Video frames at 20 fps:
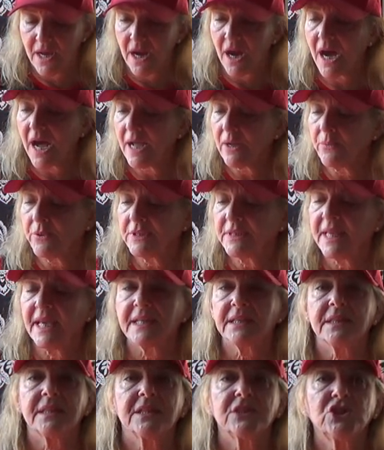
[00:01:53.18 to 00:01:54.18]
I would
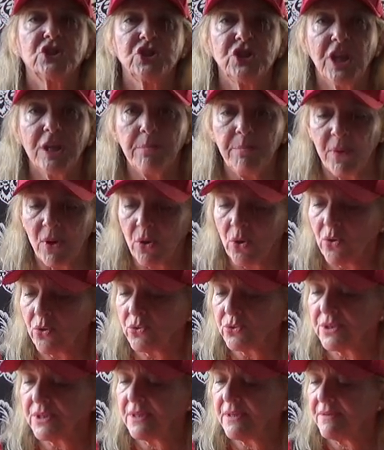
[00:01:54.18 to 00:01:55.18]
get the cheap
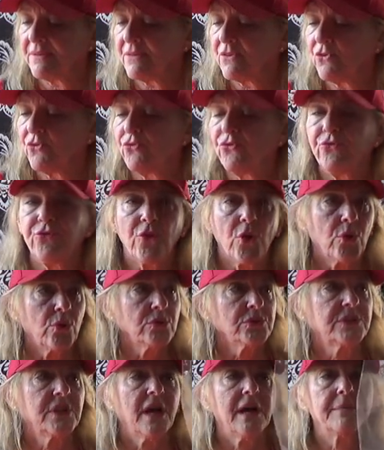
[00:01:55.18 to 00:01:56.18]
old
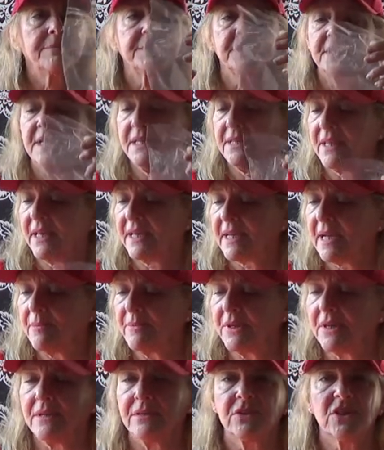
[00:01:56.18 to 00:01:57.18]
fold top. See, they come
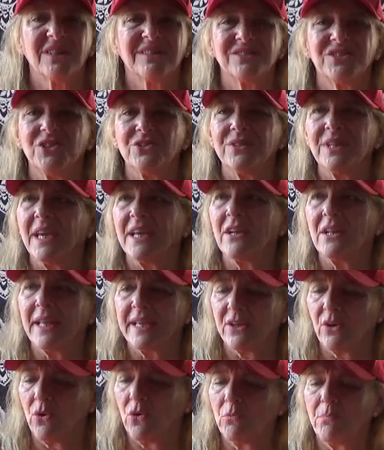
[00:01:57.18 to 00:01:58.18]
in, a, you can get
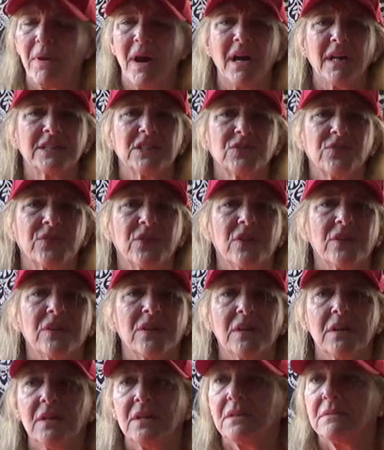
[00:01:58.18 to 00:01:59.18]
like a whole box
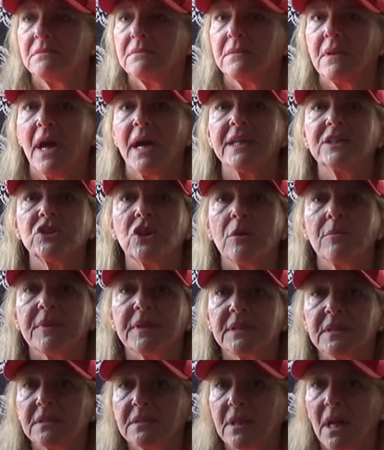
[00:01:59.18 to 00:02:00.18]
for, I saw them
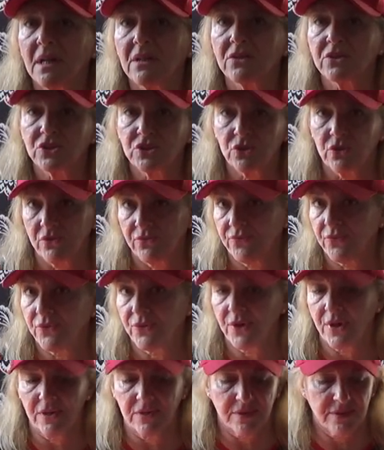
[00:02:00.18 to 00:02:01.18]
at the dollar store for a
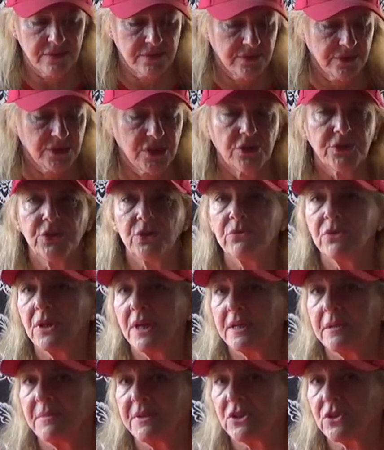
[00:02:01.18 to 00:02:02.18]
dollar. So you can get
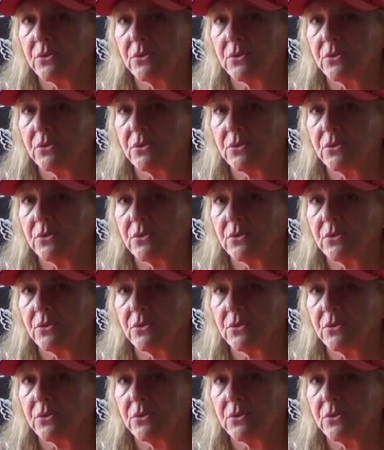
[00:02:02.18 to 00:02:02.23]
them at